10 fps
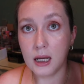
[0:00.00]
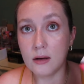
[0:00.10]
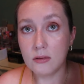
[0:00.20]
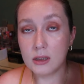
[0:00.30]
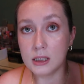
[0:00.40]

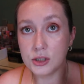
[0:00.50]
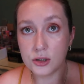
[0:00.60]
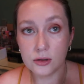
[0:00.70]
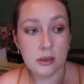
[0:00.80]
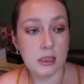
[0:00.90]
how
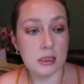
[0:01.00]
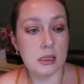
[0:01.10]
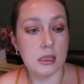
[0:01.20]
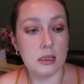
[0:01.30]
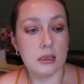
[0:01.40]

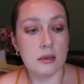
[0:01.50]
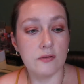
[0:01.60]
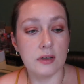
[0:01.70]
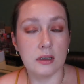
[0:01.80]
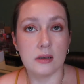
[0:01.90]
luxurious this
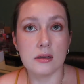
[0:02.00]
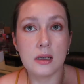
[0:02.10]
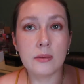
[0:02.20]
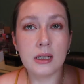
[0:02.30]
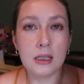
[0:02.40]
feels.
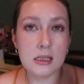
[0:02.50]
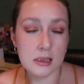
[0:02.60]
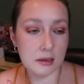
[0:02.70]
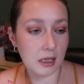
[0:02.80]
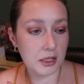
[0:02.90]
I mean, it's
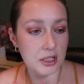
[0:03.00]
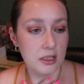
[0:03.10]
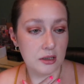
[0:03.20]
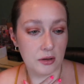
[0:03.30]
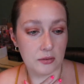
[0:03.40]
Natasha
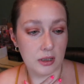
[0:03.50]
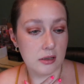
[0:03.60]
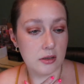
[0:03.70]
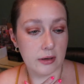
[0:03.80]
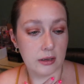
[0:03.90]

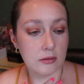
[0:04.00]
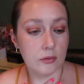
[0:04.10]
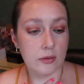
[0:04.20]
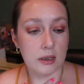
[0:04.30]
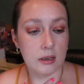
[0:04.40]
Denona, so I don't know
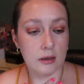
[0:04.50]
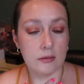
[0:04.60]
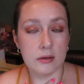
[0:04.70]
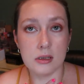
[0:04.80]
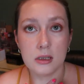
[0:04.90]
what I
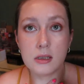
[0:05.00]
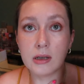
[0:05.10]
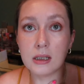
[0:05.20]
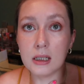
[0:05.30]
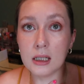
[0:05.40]
was
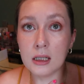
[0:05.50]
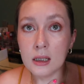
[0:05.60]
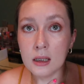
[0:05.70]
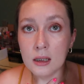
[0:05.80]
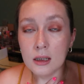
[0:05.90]
expecting.
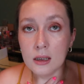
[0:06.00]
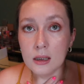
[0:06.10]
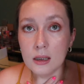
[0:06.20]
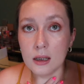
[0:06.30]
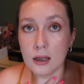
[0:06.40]

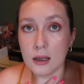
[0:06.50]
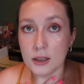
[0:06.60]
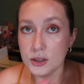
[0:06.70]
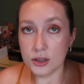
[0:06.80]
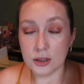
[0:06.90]

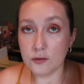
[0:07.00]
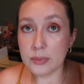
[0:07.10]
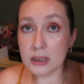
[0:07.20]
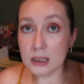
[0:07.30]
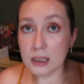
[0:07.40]
I should have
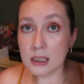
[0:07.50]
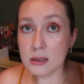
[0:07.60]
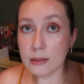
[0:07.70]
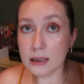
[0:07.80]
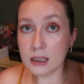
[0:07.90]
been
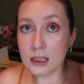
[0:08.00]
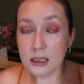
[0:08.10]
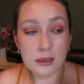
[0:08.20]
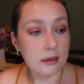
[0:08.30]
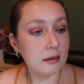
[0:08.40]

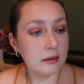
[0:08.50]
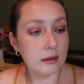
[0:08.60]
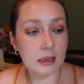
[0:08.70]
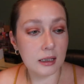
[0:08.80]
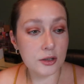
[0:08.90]
expecting
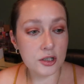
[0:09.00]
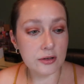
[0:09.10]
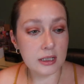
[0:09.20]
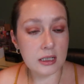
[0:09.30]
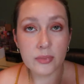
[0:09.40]

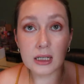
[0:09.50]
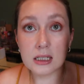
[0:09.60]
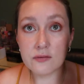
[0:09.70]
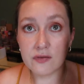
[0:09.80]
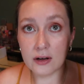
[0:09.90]
luxury, but
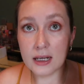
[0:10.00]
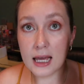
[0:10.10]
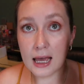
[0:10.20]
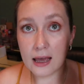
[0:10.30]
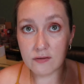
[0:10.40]
it's very
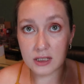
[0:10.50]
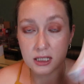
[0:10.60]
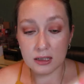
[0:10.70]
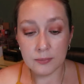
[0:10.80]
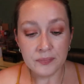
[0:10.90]

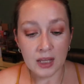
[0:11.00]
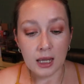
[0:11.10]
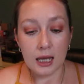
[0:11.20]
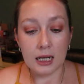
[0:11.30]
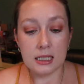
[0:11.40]
heavy
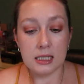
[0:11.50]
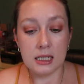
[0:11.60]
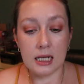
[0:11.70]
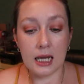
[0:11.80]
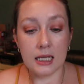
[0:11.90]
and it's
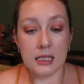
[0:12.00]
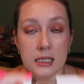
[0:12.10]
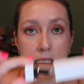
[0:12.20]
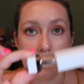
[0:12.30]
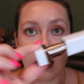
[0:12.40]
a
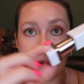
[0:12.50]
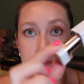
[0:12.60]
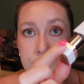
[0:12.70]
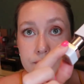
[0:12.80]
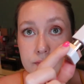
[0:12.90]
nice um,